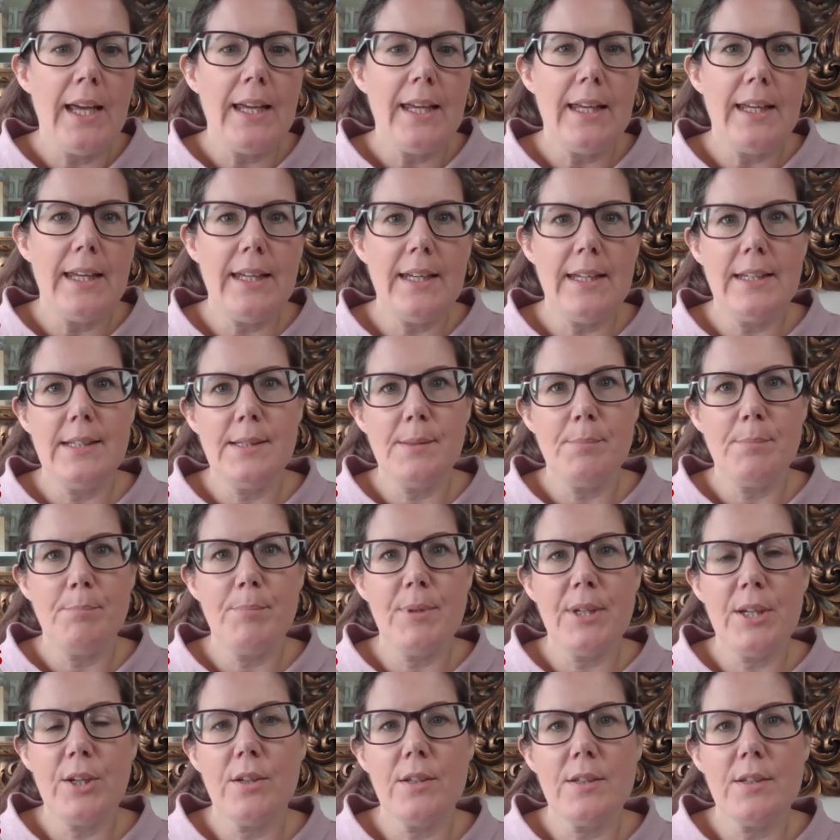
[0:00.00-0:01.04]
is
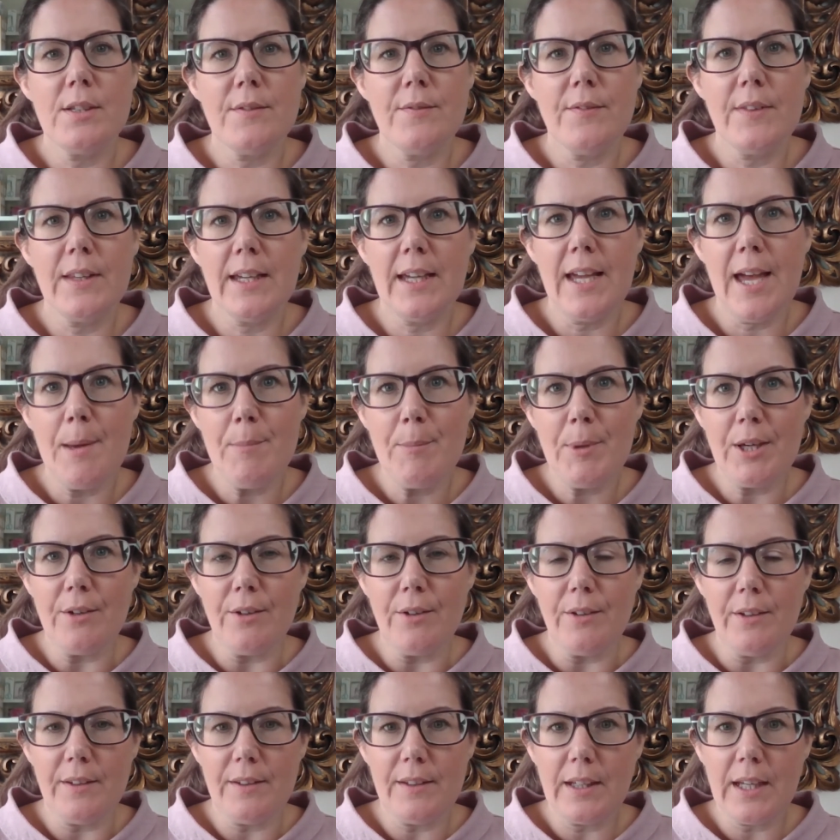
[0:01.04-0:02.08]
because of the
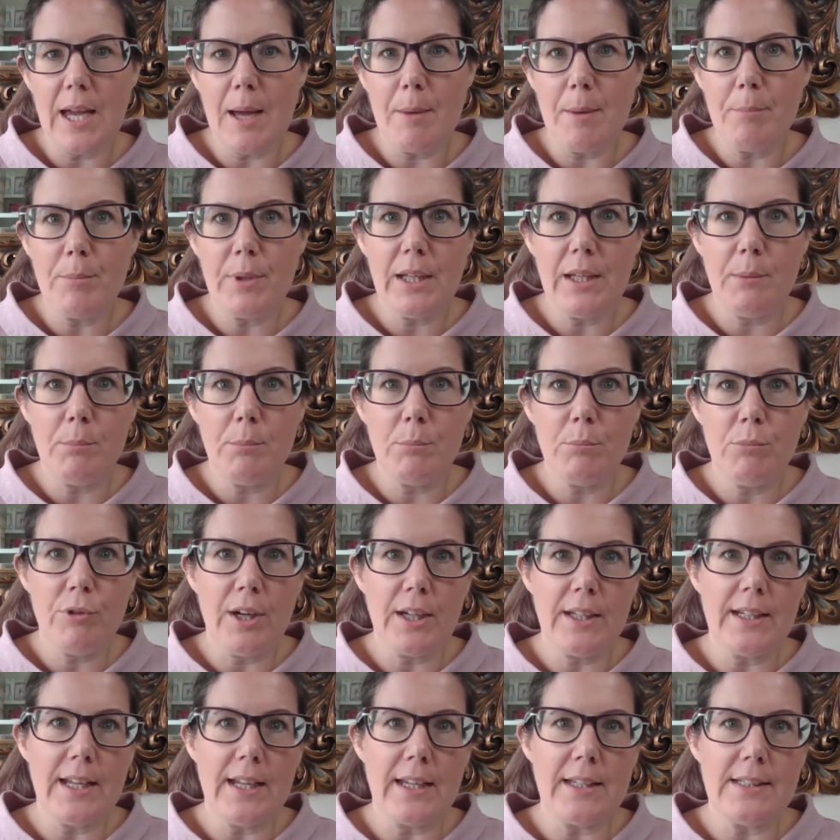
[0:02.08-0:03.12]
chemicals that can be
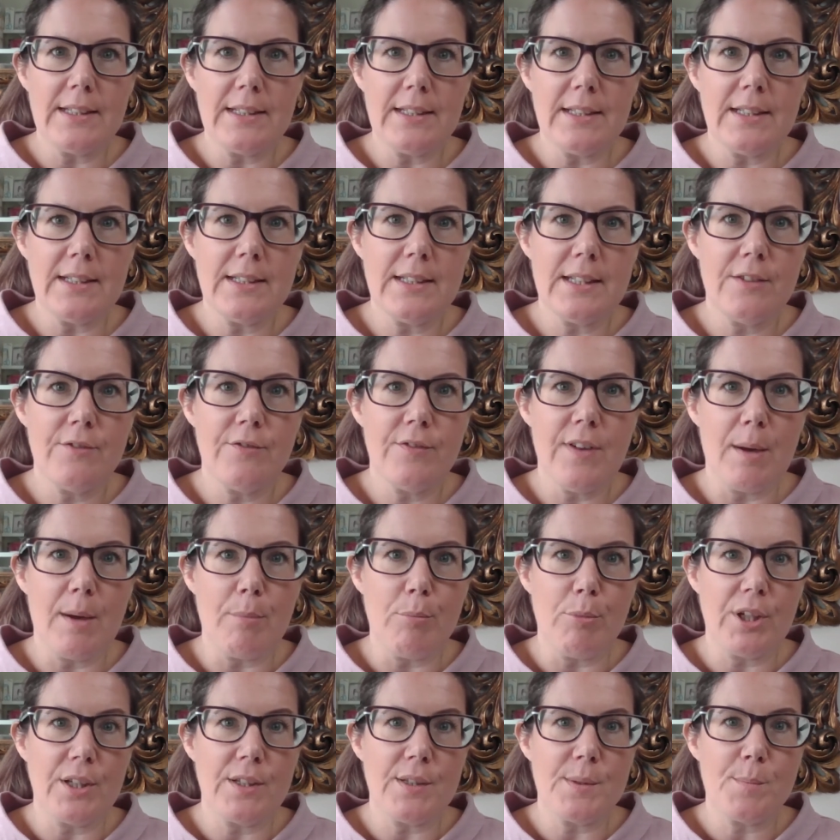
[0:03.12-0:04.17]
impregnated into the
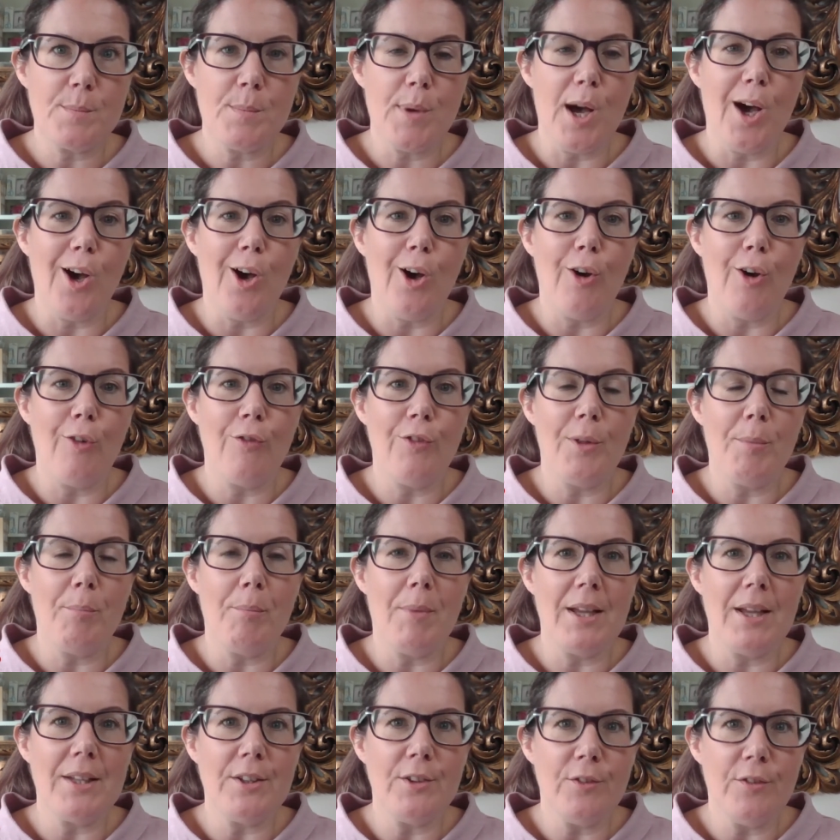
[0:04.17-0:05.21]
fabric as part of the
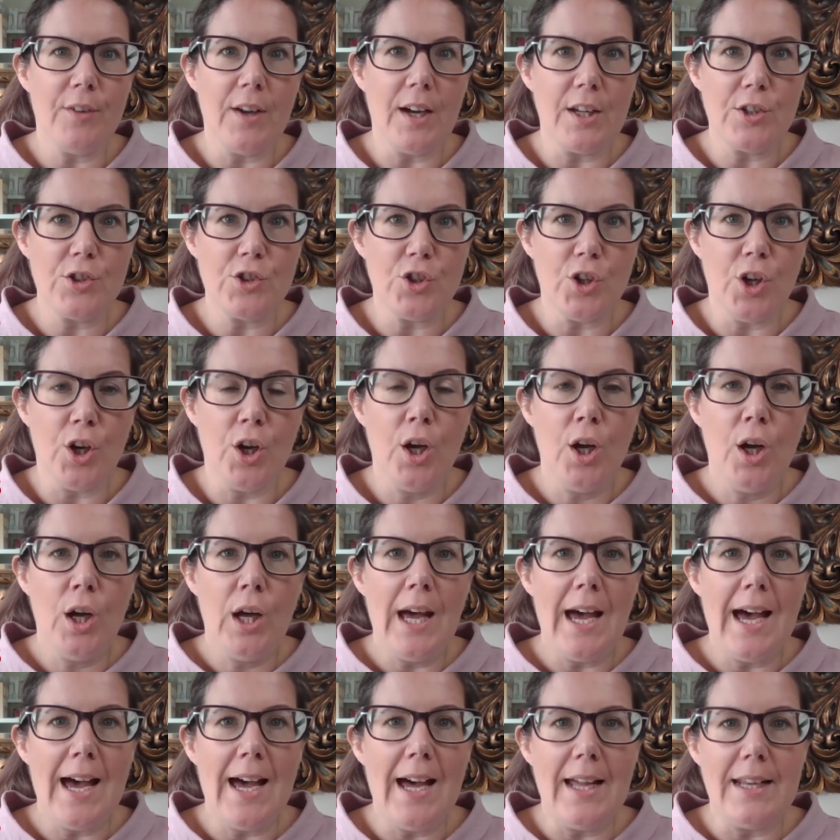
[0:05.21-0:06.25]
manufacture
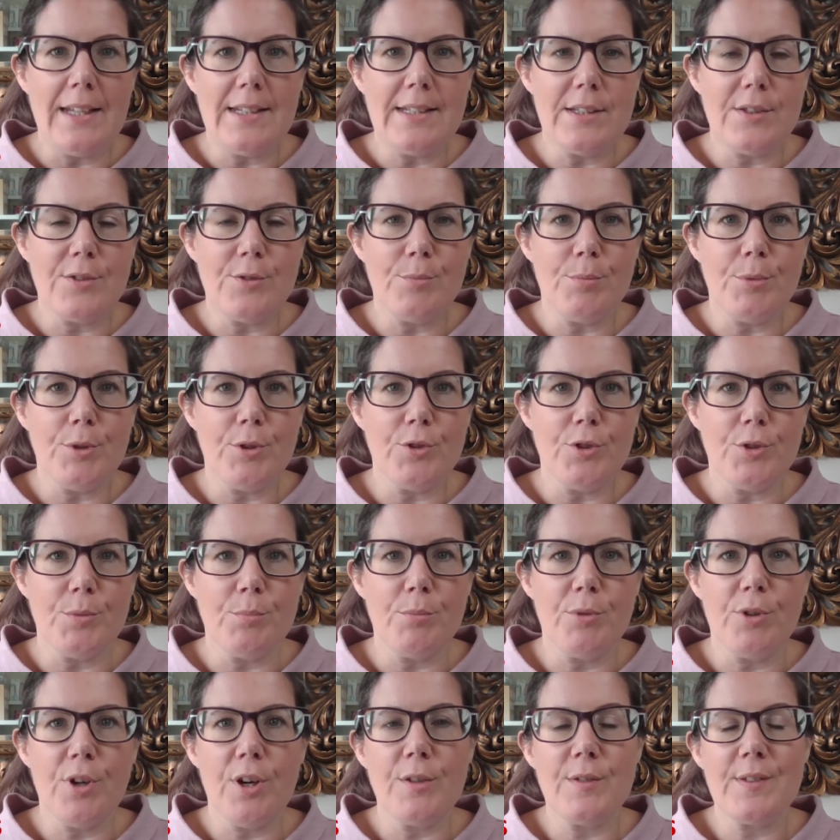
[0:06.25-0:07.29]
and distribution
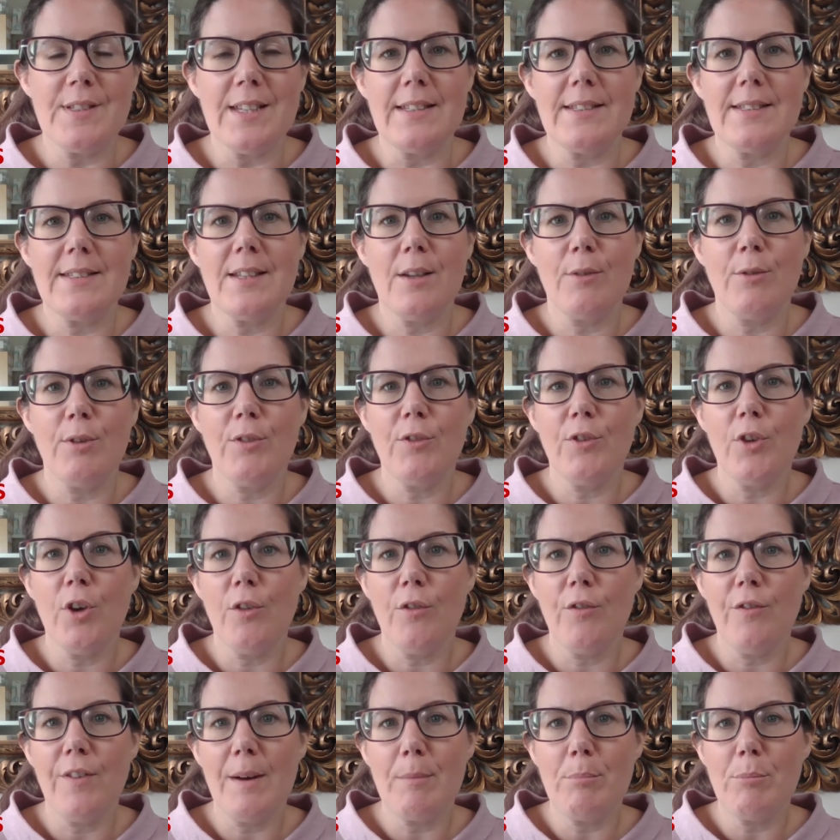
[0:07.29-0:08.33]
process. So if your
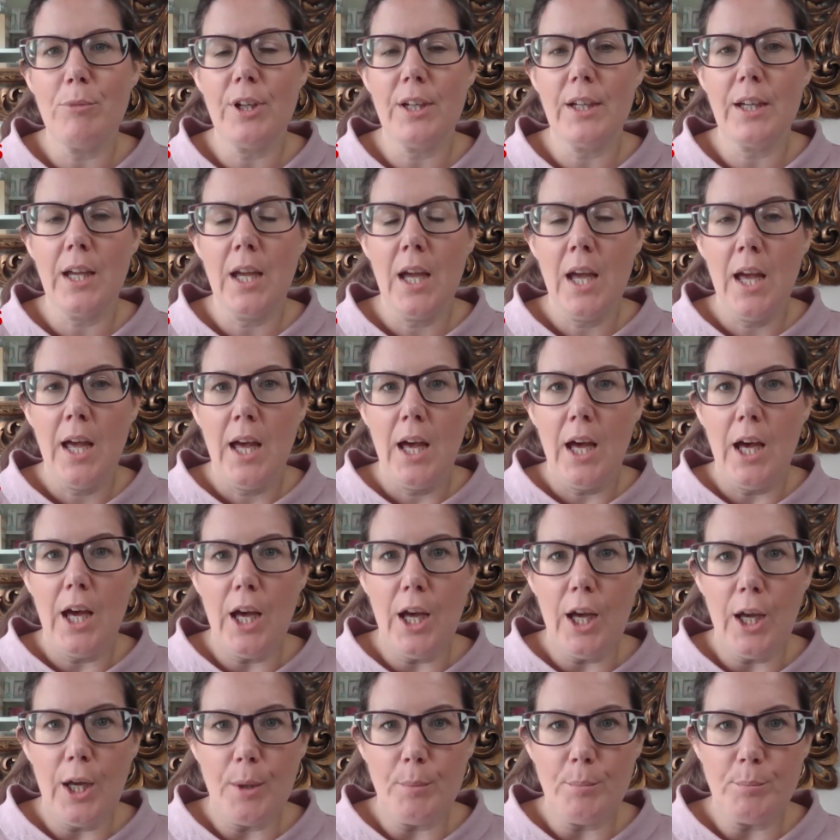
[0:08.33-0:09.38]
fabric
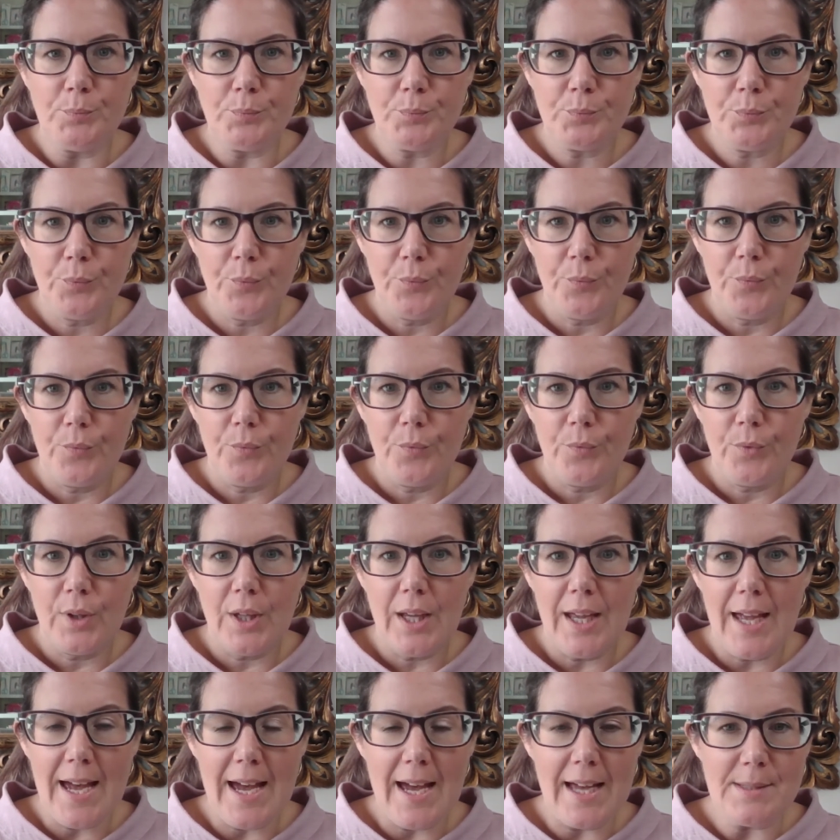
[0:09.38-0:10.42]

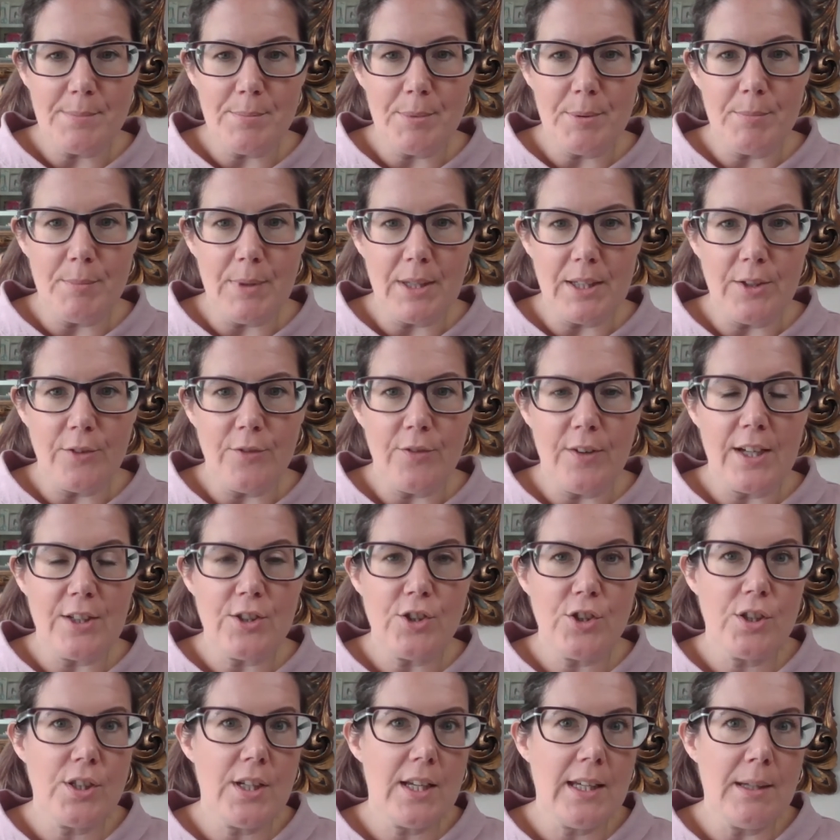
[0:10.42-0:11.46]
has been
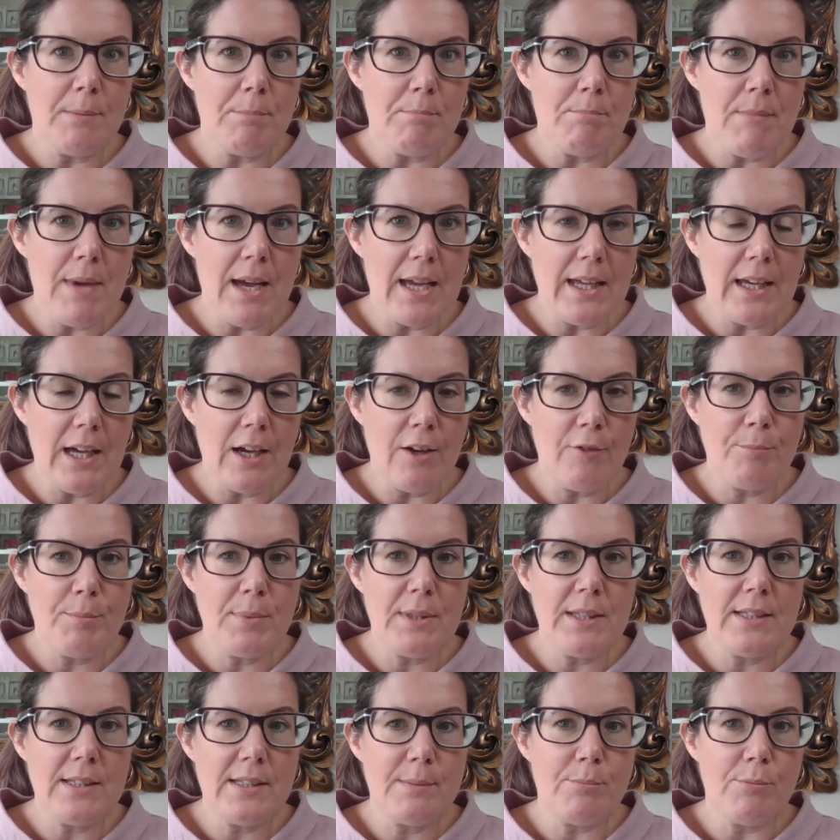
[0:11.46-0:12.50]
manufactured, it may have
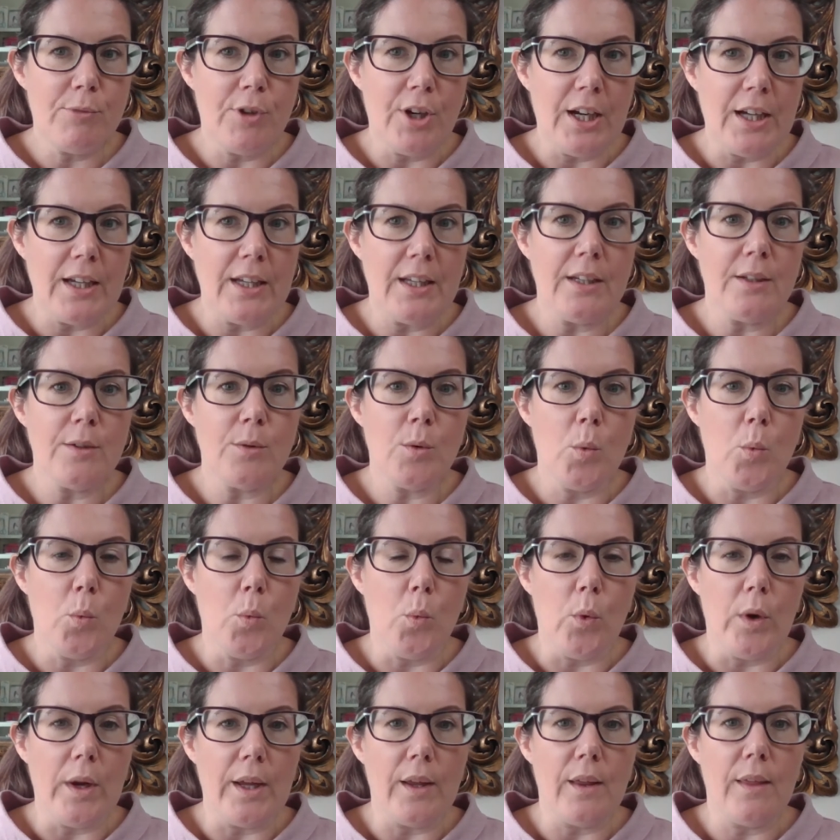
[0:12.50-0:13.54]
been sprayed
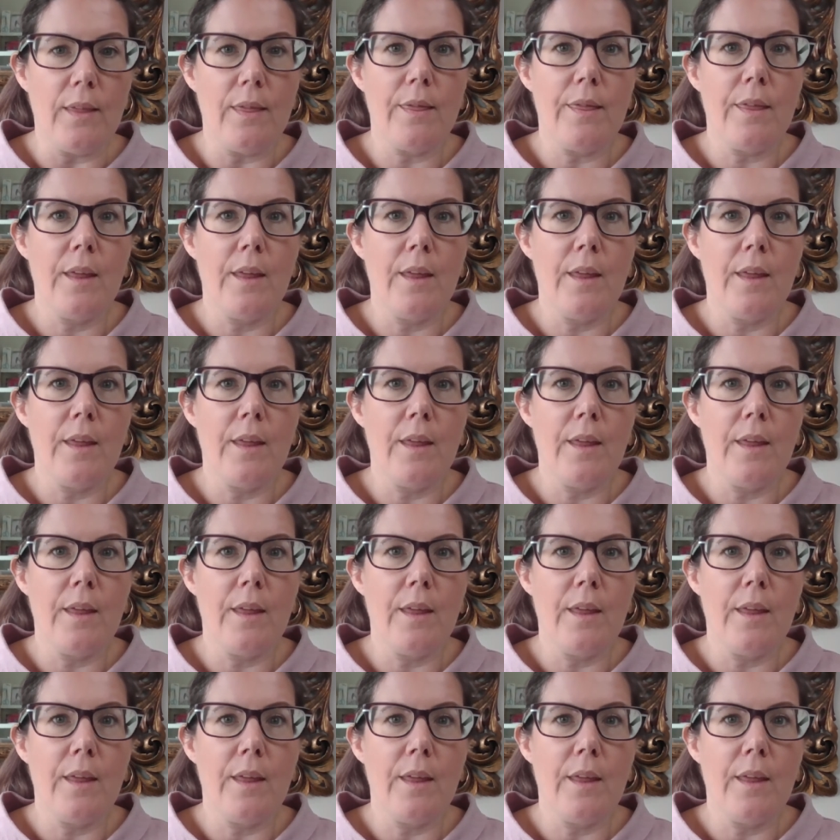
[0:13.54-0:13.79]
with